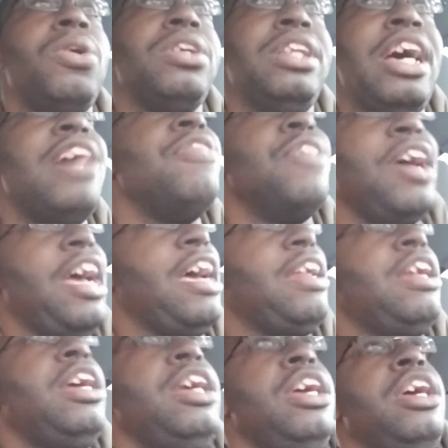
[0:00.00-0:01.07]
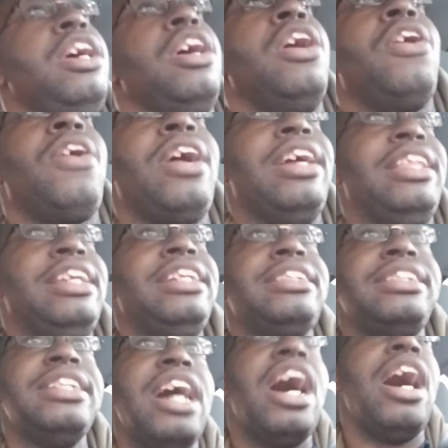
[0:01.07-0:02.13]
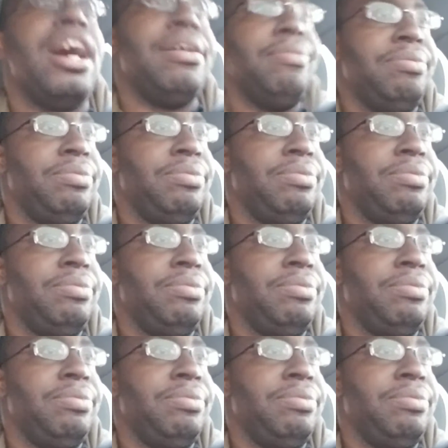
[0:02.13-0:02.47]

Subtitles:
than that. Okay, this knob,